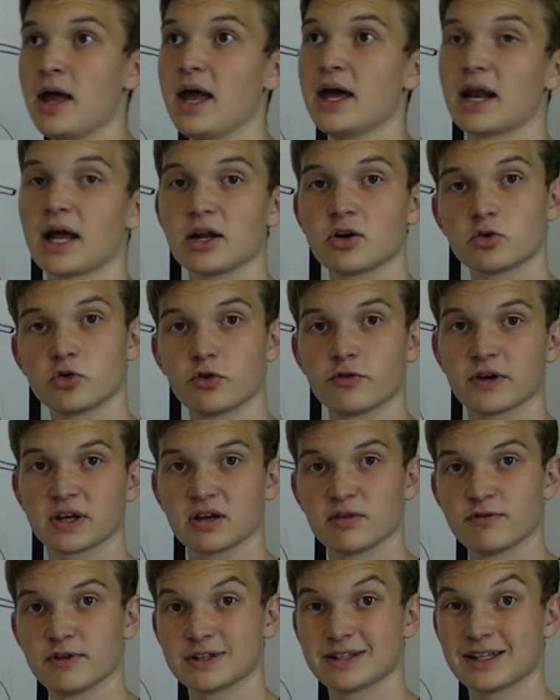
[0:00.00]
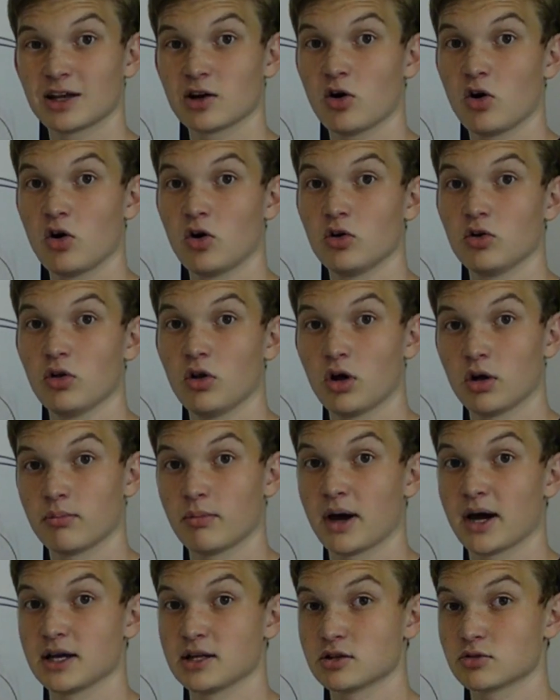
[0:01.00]
and I don't know if I can fit that all on
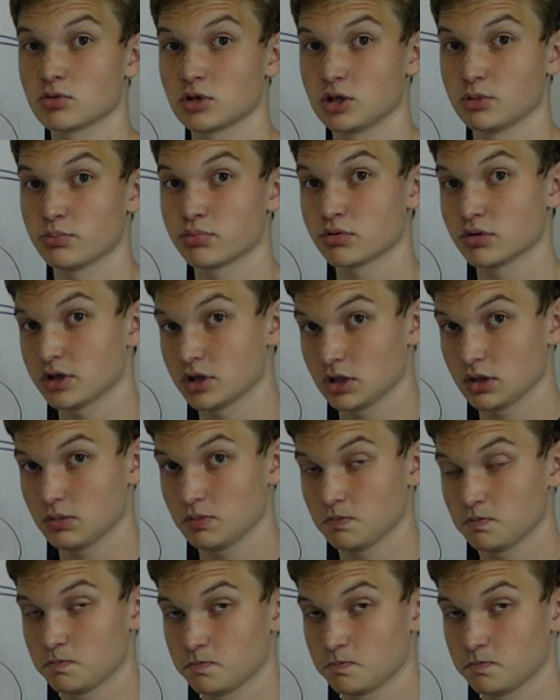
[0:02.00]
my 3D printer.